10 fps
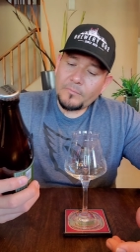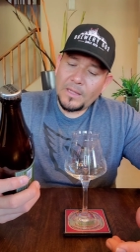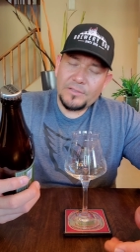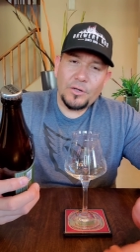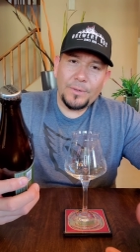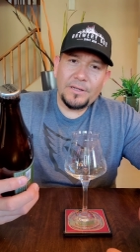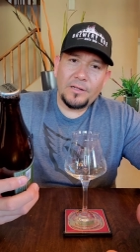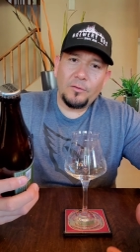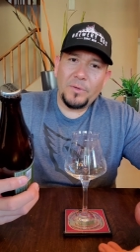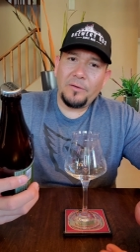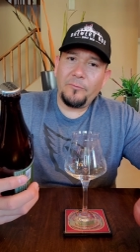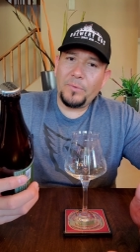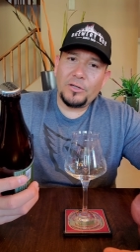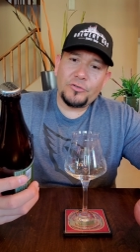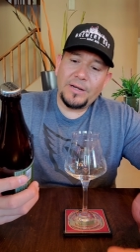and so we did a little bit of
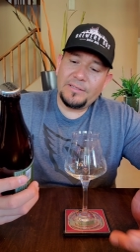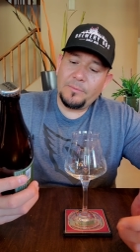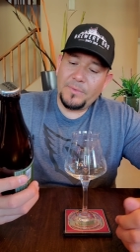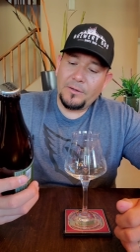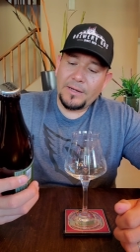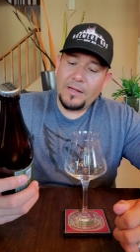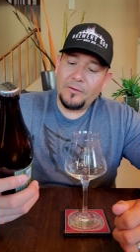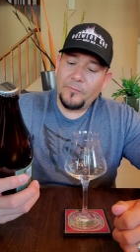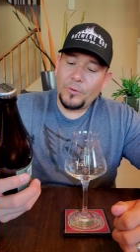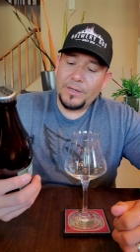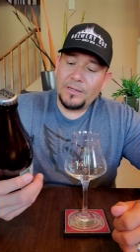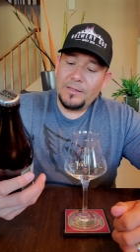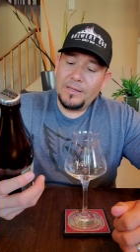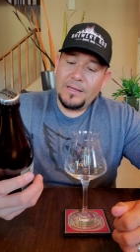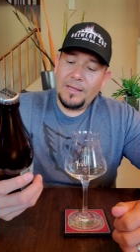beer trades up there in California,
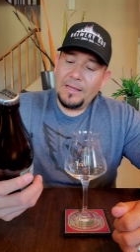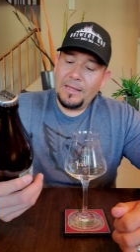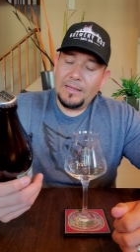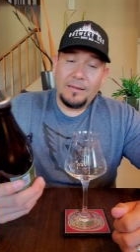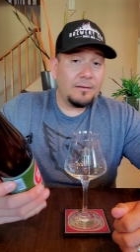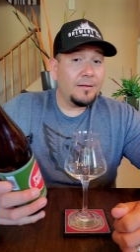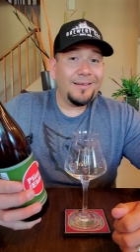and